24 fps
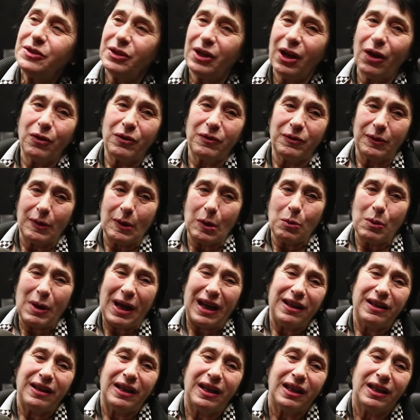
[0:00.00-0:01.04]
You know,
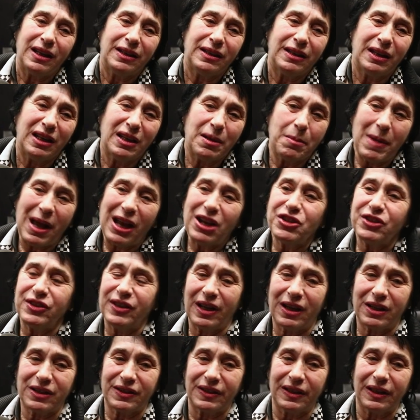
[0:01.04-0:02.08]
when the match
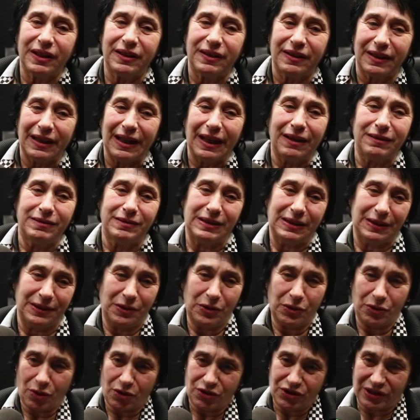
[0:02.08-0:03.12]
started and
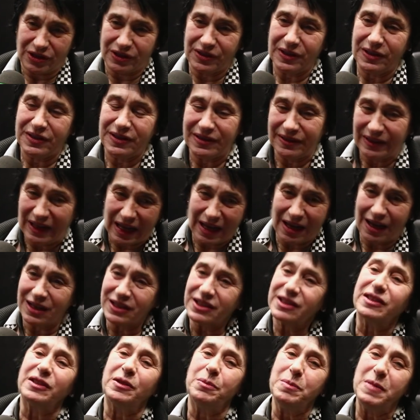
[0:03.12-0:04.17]
Rogers, they
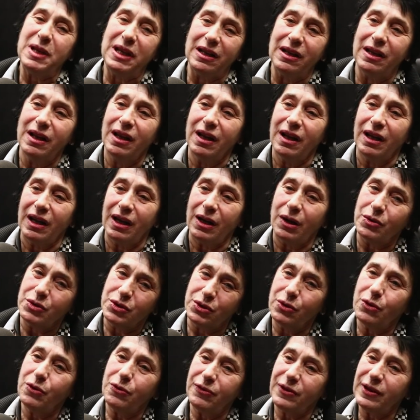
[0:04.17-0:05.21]
asked me, how
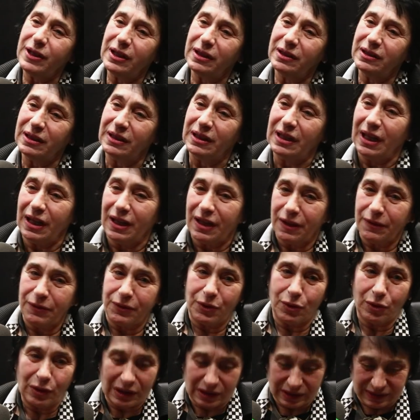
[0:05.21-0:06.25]
do you feel
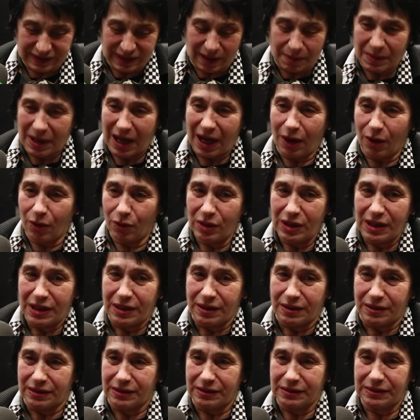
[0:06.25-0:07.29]
if you're somehow
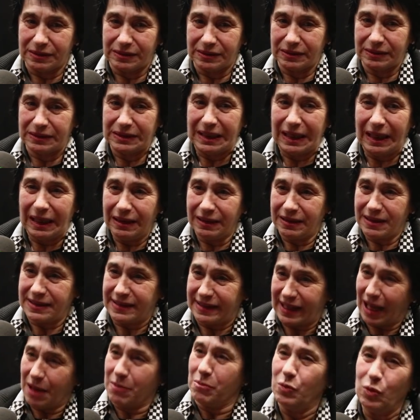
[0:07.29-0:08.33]
in the
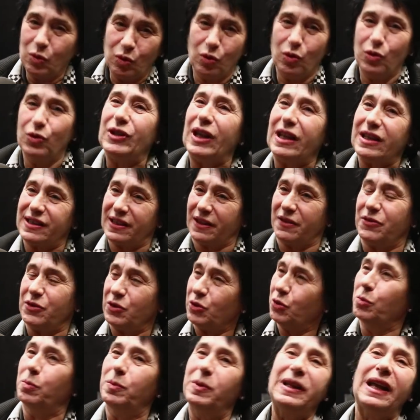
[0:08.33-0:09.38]
same mood as mm-hmm. if
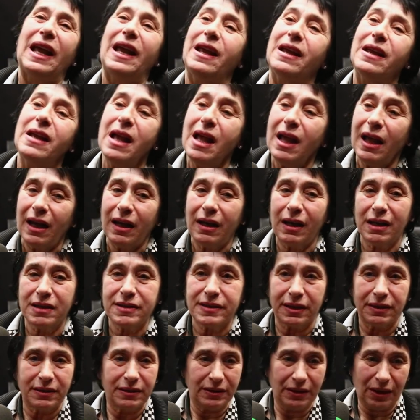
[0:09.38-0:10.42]
you play? And I
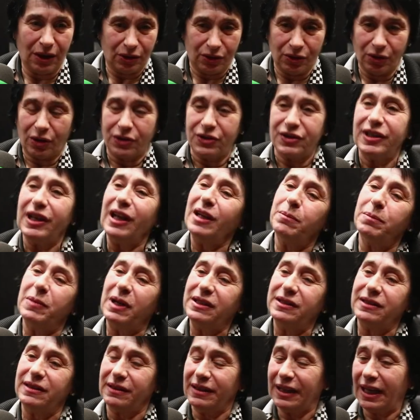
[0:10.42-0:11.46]
said, no, not yet.
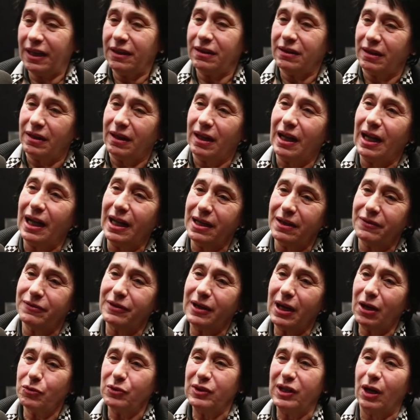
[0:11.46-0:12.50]
But later I
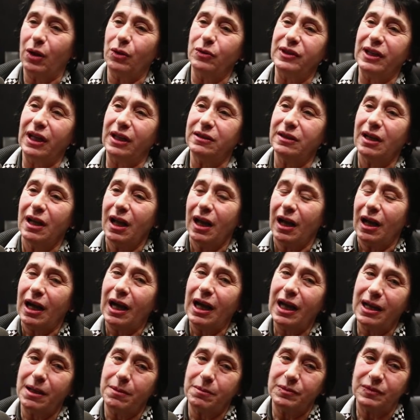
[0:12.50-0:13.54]
found out that
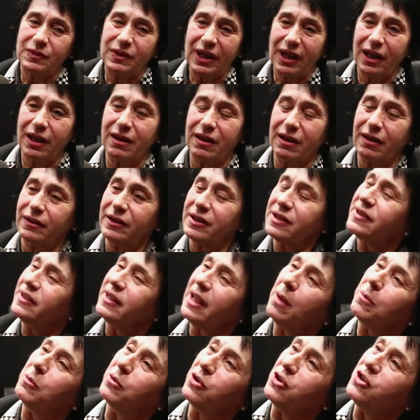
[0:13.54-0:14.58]
I am taking the
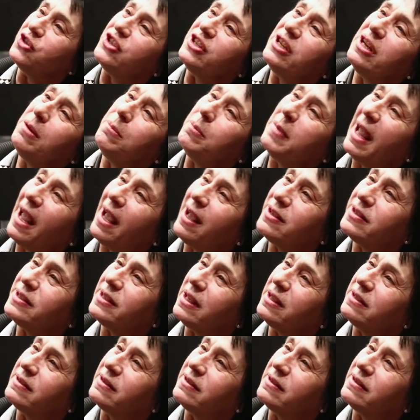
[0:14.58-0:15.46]
same regime as